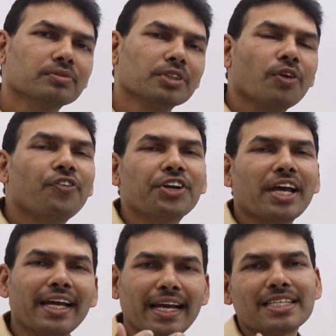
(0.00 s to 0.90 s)
If you
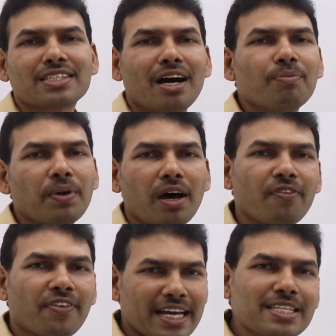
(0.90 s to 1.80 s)
take an example
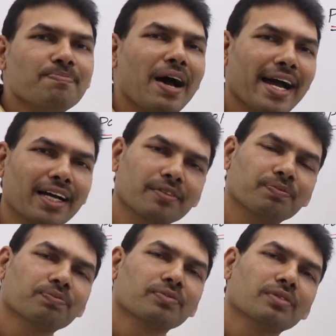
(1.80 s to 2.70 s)
of rice bag,
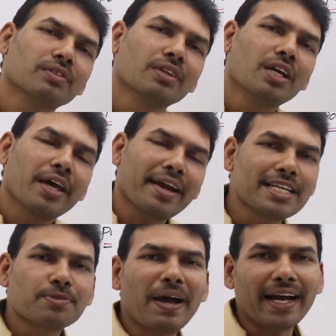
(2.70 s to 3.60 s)
a
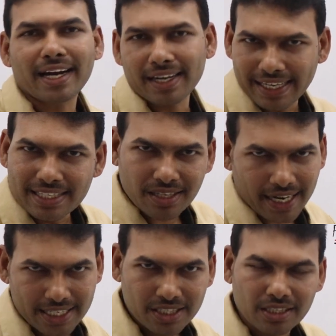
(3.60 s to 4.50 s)
rice bag contains
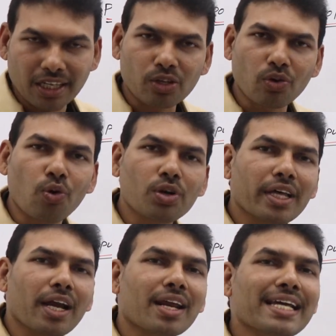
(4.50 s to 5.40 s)
rice. The
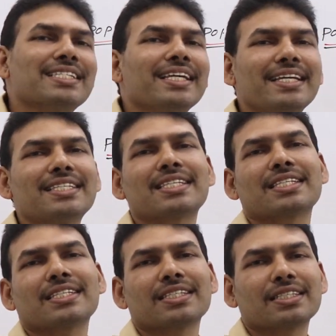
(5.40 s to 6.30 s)
total rice
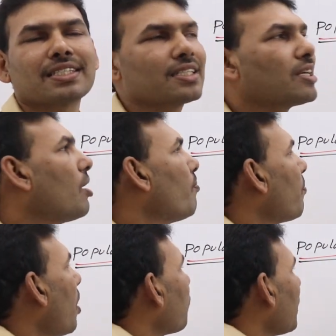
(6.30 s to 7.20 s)
is
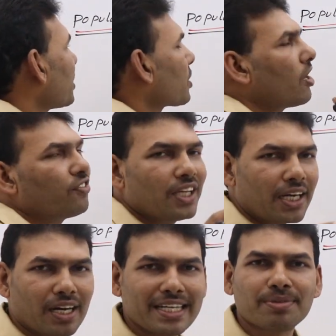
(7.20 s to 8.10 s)
population of that
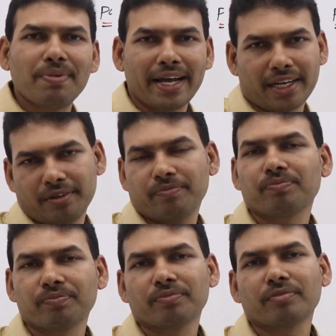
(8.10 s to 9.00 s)
rice bag.
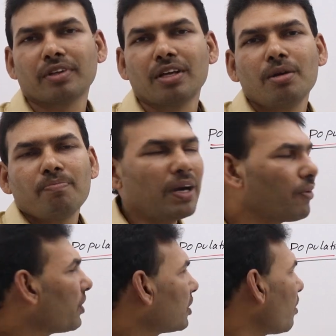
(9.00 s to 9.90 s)
But
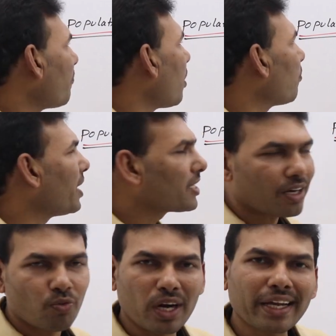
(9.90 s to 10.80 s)
with the
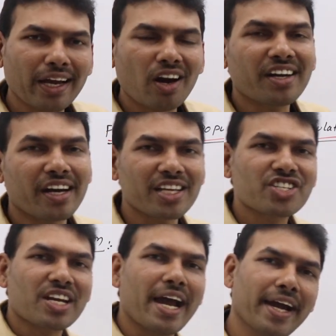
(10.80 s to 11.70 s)
population, one cannot
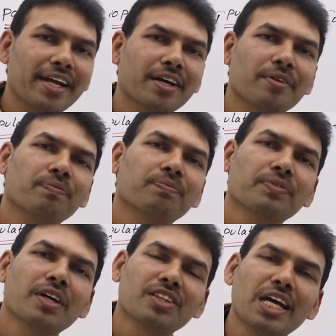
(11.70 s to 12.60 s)
understand
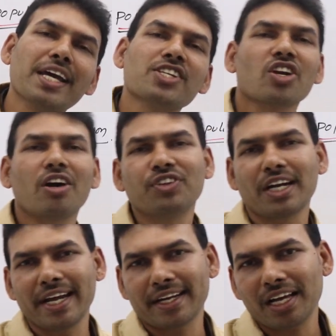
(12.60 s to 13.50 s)
the nature of the
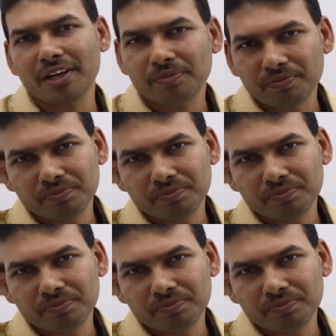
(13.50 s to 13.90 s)
data.